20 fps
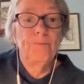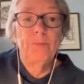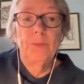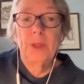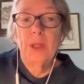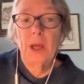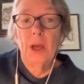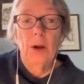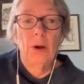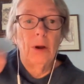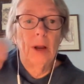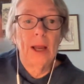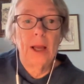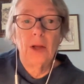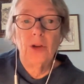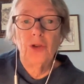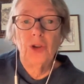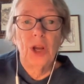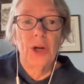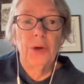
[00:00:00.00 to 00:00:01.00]
their
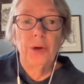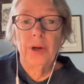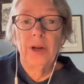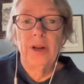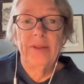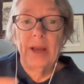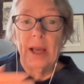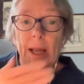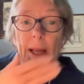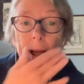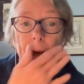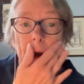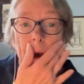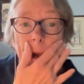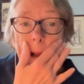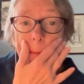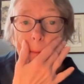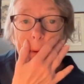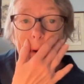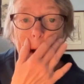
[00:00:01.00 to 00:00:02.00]
generative
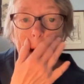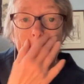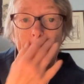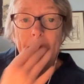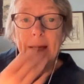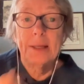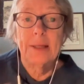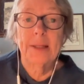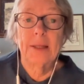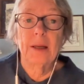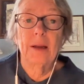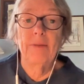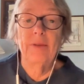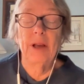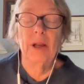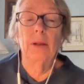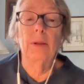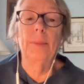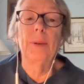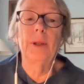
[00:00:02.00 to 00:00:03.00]
AI products
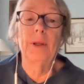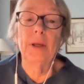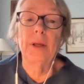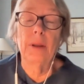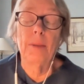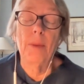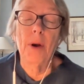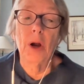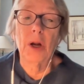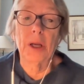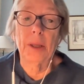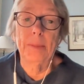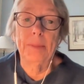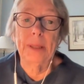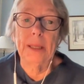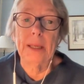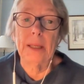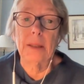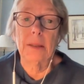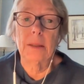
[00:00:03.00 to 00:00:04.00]
available in the
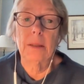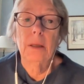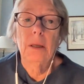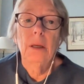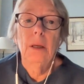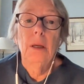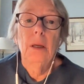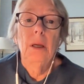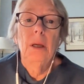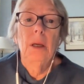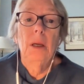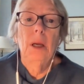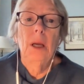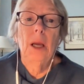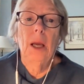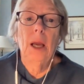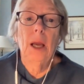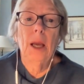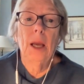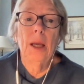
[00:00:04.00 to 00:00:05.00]
marketplace.
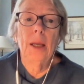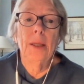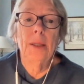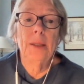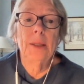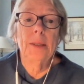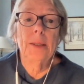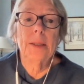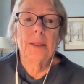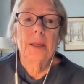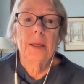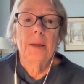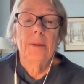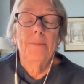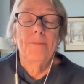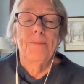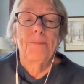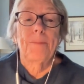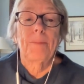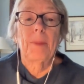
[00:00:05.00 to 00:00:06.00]
And
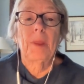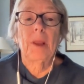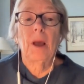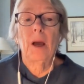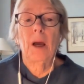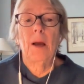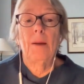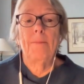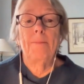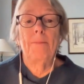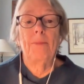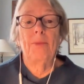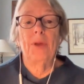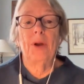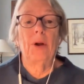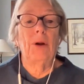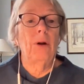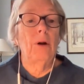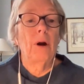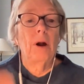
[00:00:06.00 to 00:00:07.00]

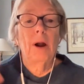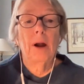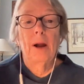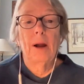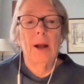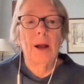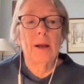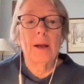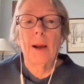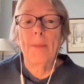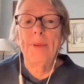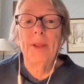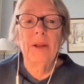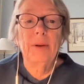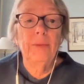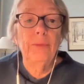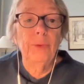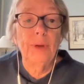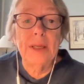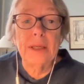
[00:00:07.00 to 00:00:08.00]
there are a couple
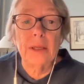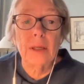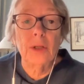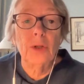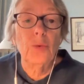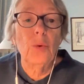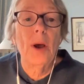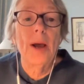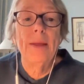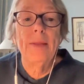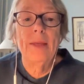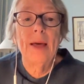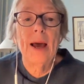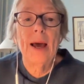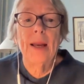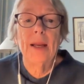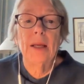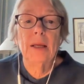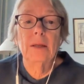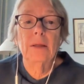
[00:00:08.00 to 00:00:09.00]
of reasons why
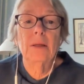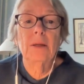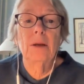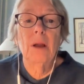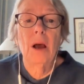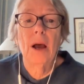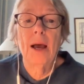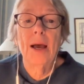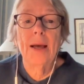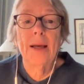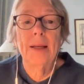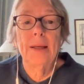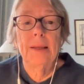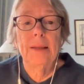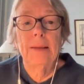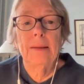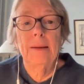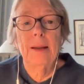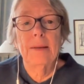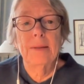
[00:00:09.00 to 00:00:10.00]
that is not
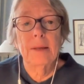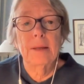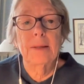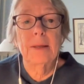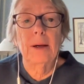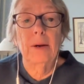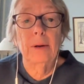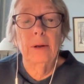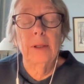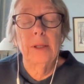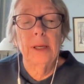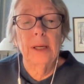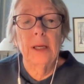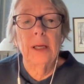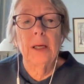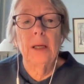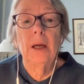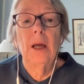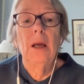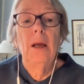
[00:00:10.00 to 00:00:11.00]

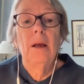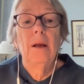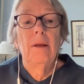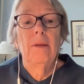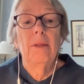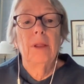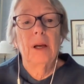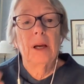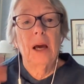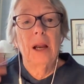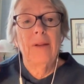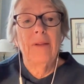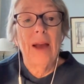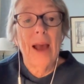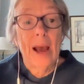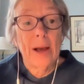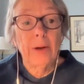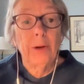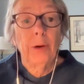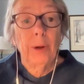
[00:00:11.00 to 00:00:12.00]
necessarily the kind of
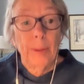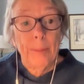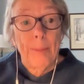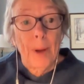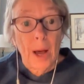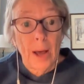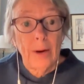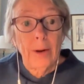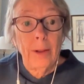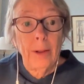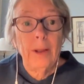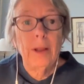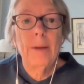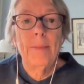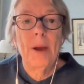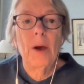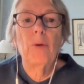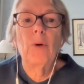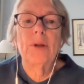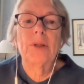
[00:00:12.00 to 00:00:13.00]
accurate model
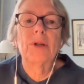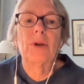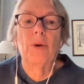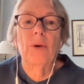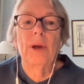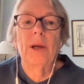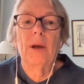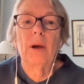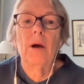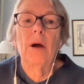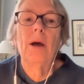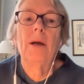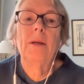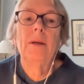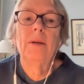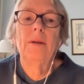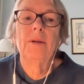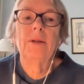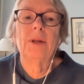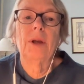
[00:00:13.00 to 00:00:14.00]
about what's going
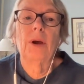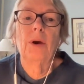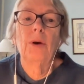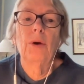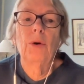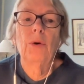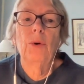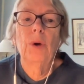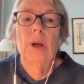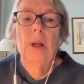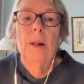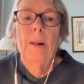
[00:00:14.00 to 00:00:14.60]
on. So